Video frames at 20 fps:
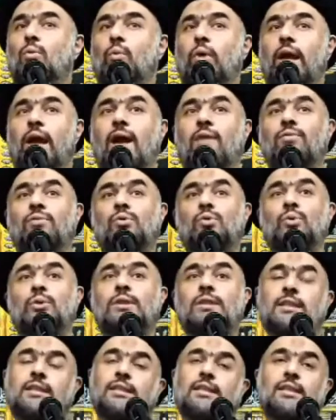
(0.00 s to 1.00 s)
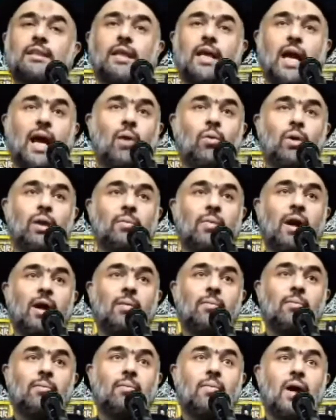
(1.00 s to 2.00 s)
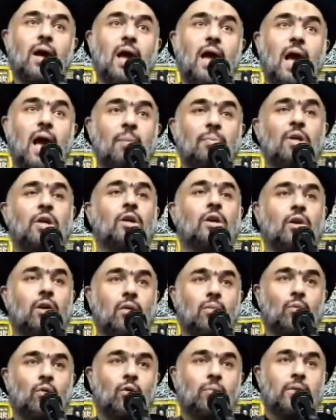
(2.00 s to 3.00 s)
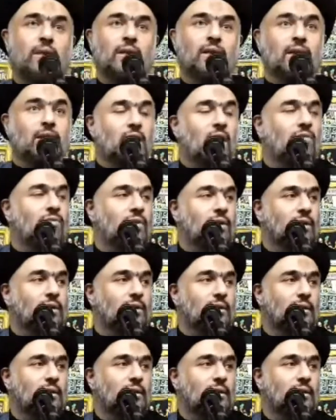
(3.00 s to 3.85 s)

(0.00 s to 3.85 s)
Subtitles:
we have to see how Imam Amir al-Mu'minin govern.